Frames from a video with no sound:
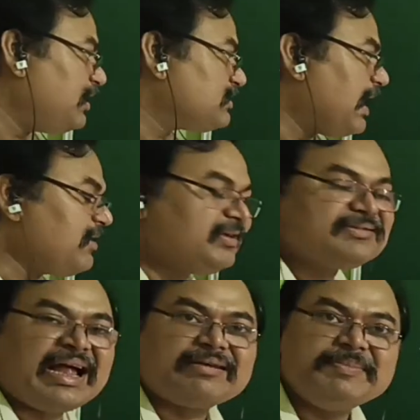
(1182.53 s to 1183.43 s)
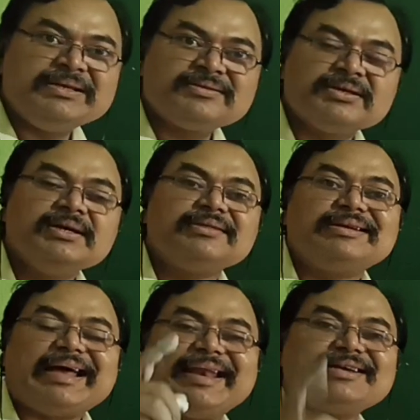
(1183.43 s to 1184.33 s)
when it is like this, that means
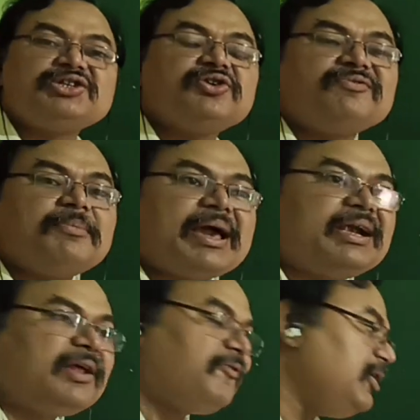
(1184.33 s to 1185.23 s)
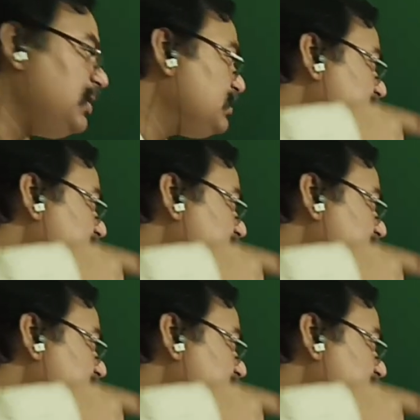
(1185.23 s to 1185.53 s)
the direction of the magnetic field